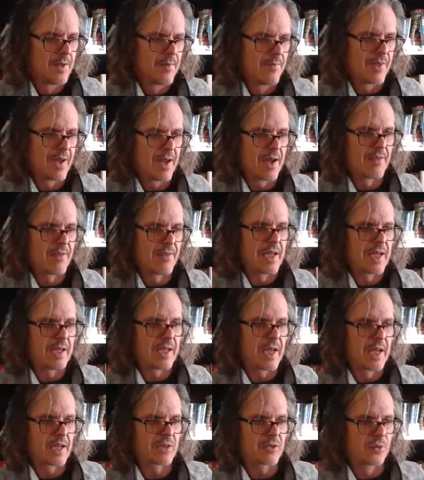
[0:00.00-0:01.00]
They have a
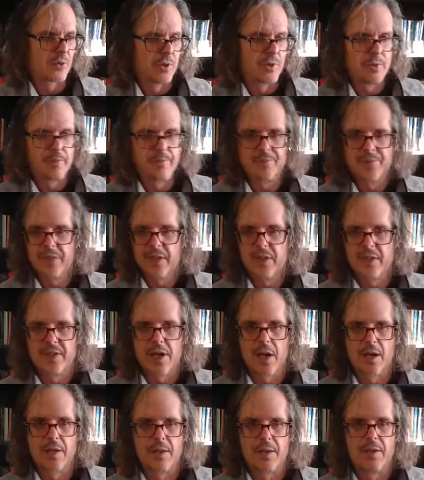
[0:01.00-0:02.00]
guest room
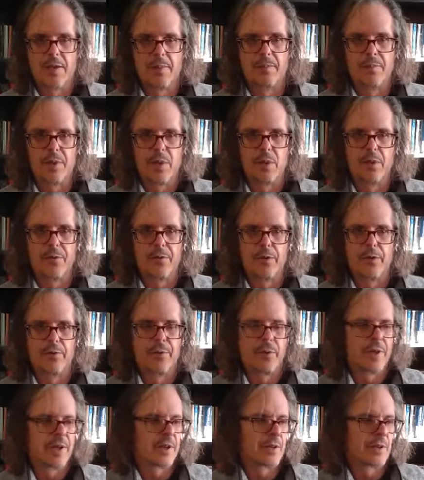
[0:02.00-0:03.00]
tucked in the beautiful
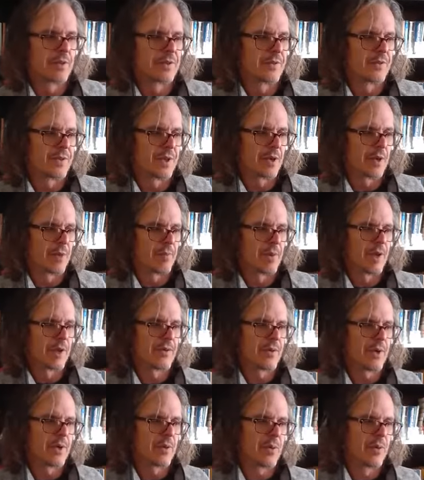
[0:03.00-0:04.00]
foothills of Sierra
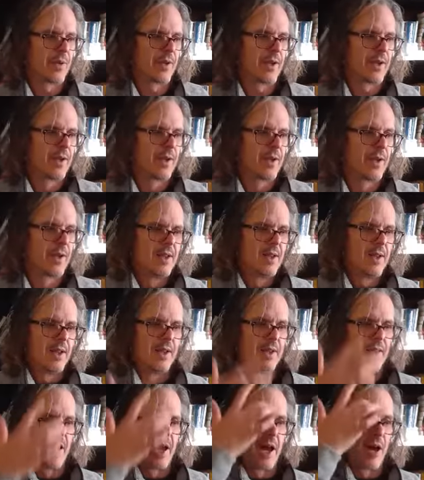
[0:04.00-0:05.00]
Madre where they
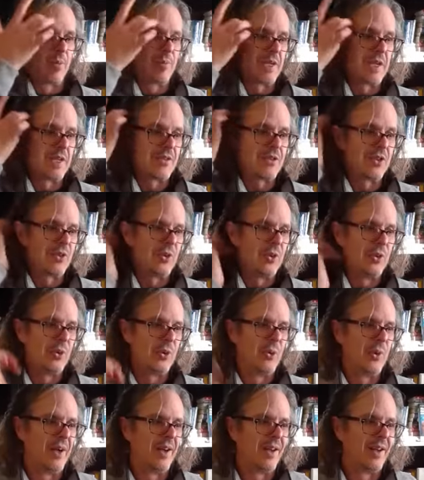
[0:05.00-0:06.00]
allow me
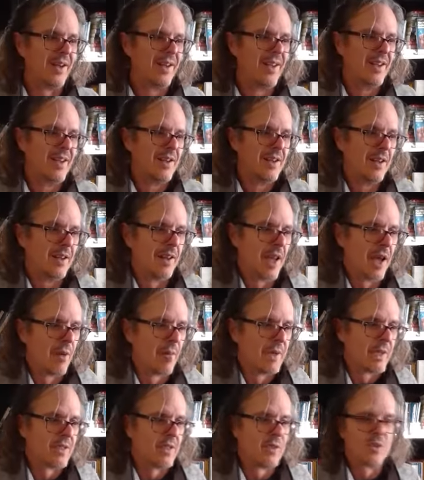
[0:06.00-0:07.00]
to uh, allow
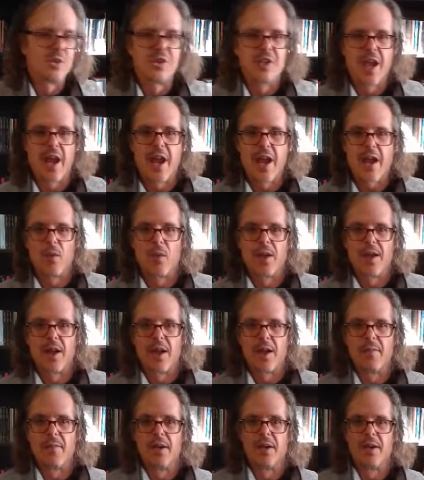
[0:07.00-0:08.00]
me to stay when
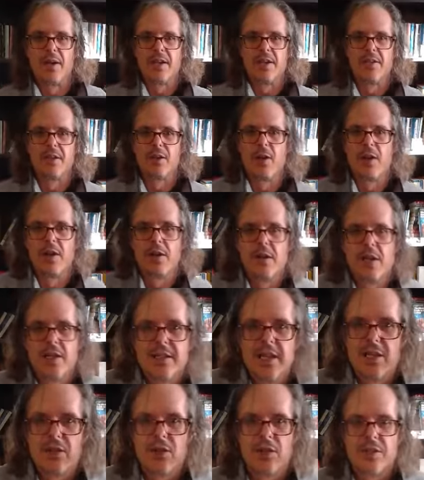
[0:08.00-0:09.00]
I'm uh, in the greater Los
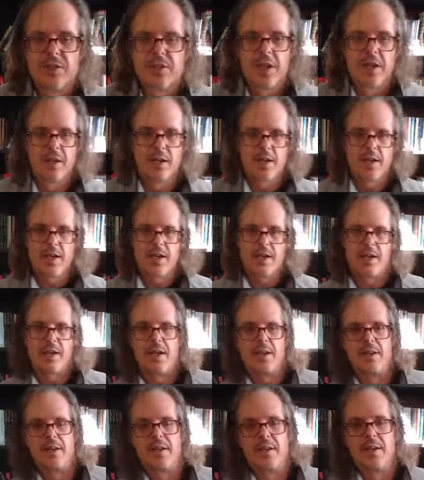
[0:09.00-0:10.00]
Angeles area.
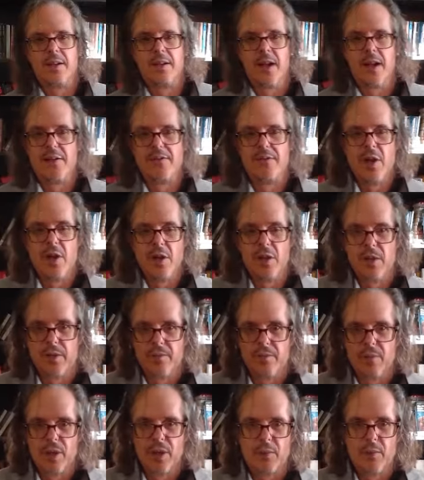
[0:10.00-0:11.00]
And uh, I've known
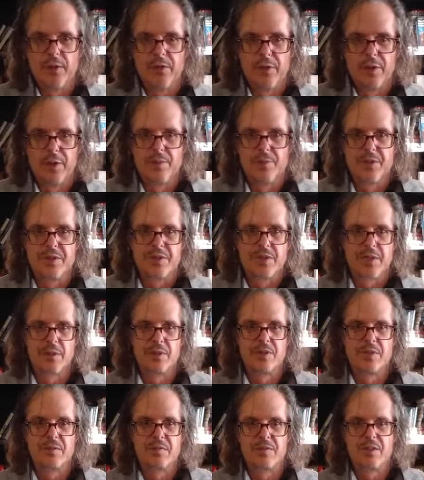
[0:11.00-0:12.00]
Mark McPhillips since I
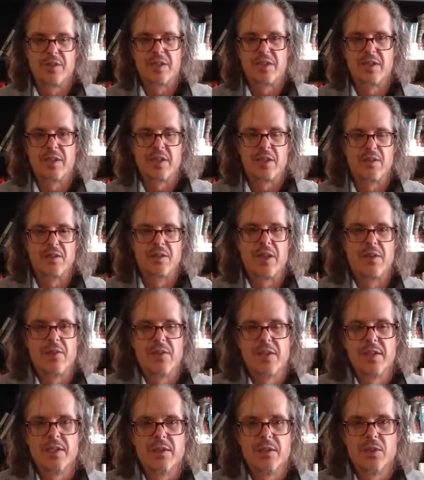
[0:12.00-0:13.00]
was 16 or
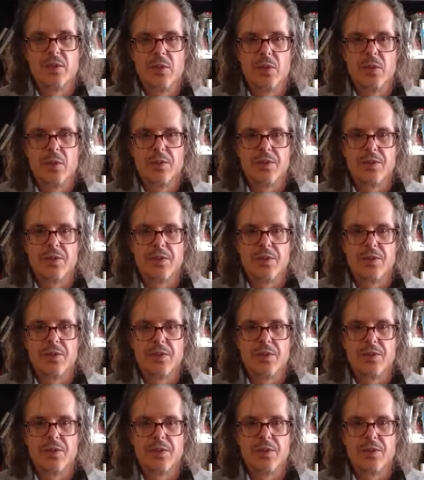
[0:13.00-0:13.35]
17 years old.